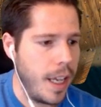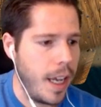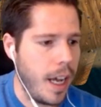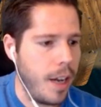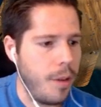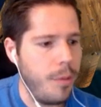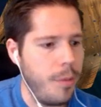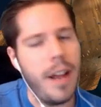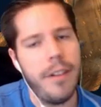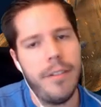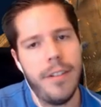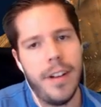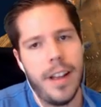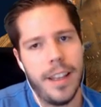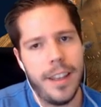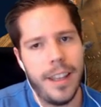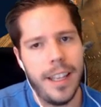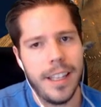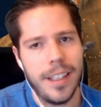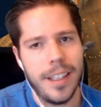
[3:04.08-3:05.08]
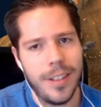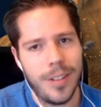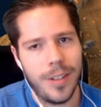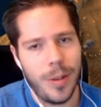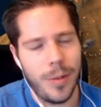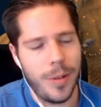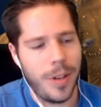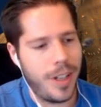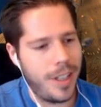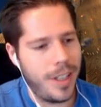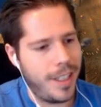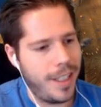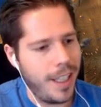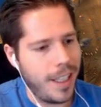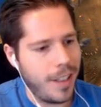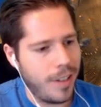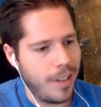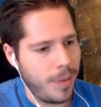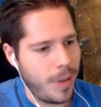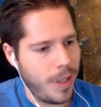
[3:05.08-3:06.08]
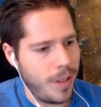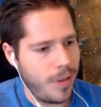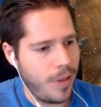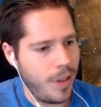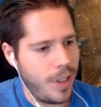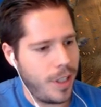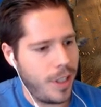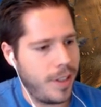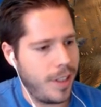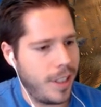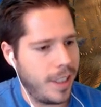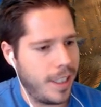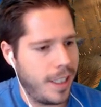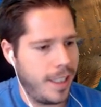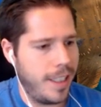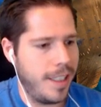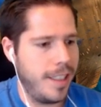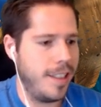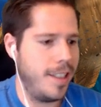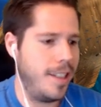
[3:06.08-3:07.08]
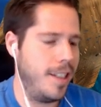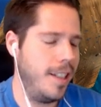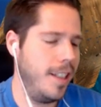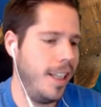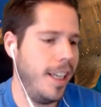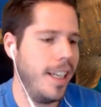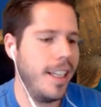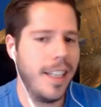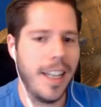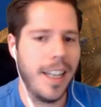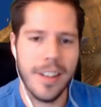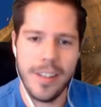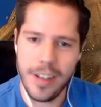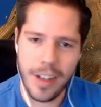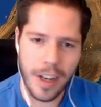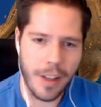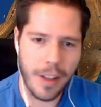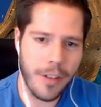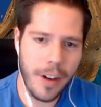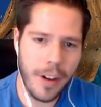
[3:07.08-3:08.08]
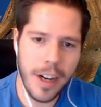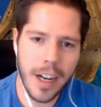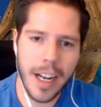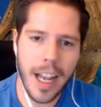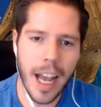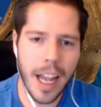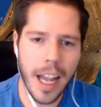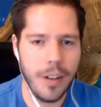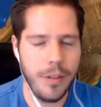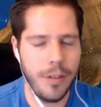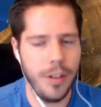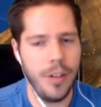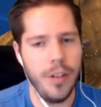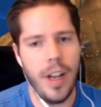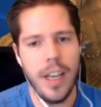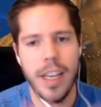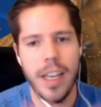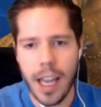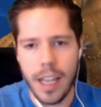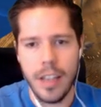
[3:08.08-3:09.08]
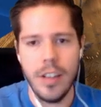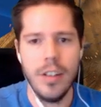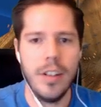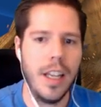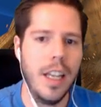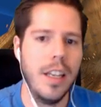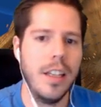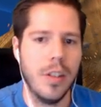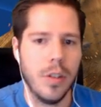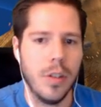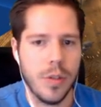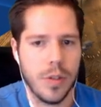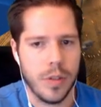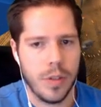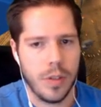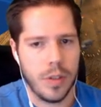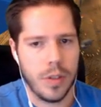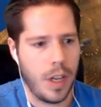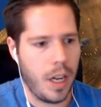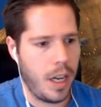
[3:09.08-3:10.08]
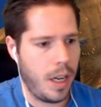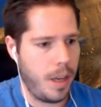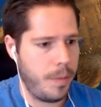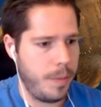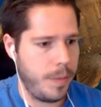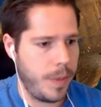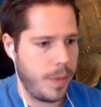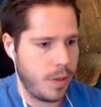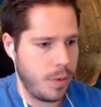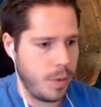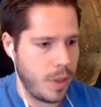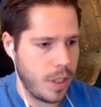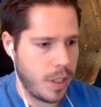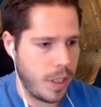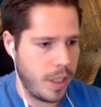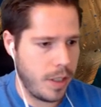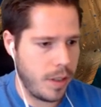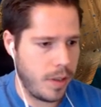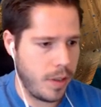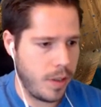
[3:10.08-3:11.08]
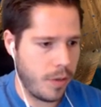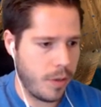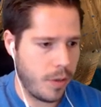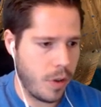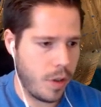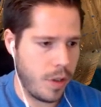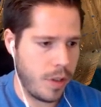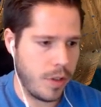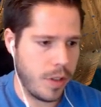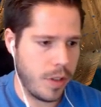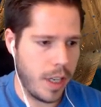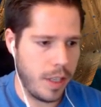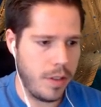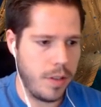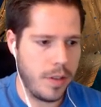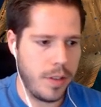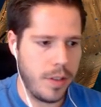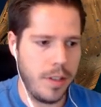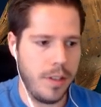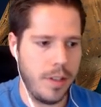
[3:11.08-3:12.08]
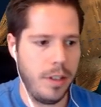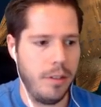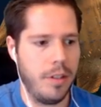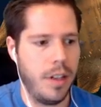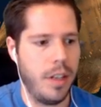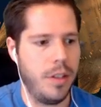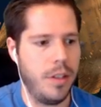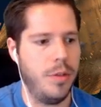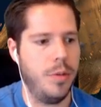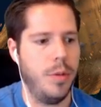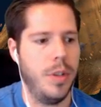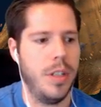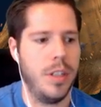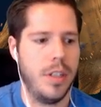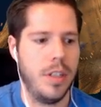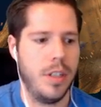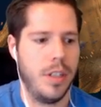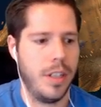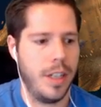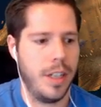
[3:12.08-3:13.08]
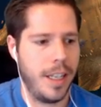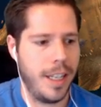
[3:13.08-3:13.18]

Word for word: Rafa, thank you so much. Thank you so much for using the T C G link yesterday. Very kind of you. And yeah, you can use um, the switches. Of course, you can use the secret switch.